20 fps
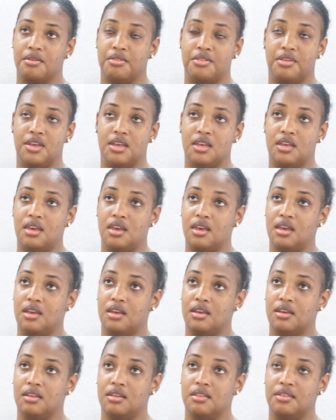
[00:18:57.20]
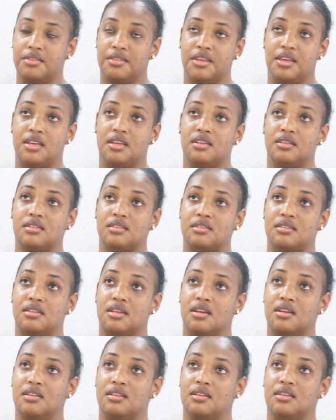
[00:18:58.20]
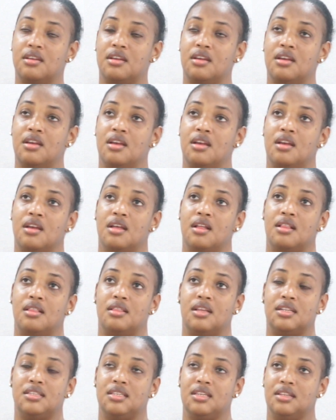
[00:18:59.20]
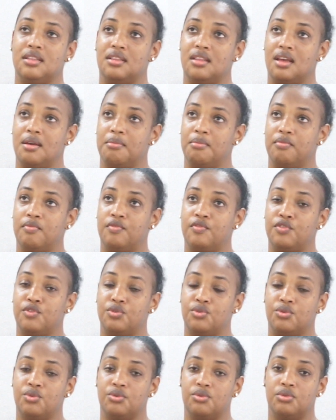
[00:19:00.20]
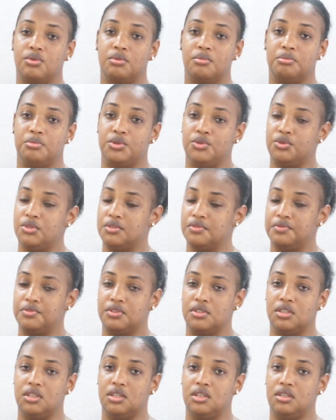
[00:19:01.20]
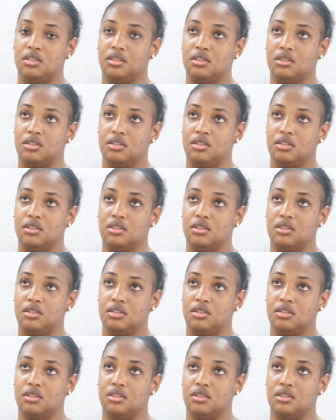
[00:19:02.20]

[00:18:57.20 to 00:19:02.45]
Thinking things, then letting them flow beautifully.